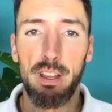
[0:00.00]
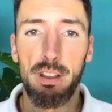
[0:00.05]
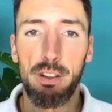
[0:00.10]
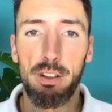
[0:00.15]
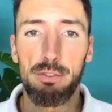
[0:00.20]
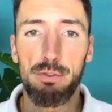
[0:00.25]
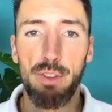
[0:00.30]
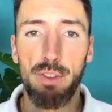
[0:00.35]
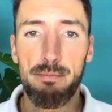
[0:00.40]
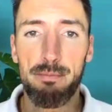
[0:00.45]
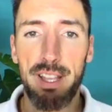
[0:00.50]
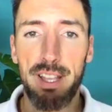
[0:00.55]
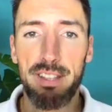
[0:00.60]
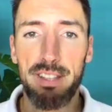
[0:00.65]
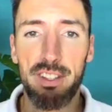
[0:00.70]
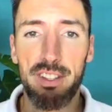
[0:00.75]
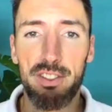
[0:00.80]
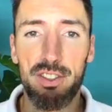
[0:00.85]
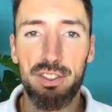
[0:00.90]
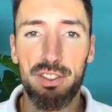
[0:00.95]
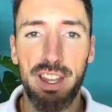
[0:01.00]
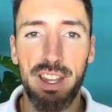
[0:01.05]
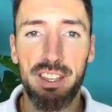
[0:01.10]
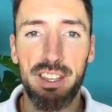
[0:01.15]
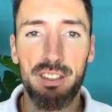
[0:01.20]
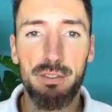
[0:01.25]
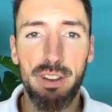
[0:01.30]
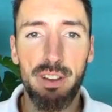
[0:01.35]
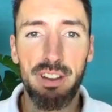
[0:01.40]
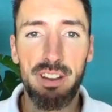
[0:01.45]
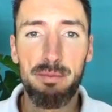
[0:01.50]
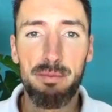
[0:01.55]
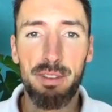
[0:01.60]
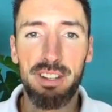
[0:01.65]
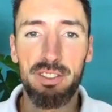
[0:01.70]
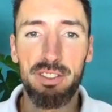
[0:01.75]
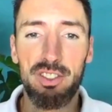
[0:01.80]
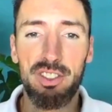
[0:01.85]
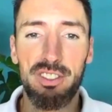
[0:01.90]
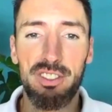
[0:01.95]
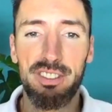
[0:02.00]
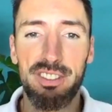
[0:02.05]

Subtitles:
Great message. Thank you very much.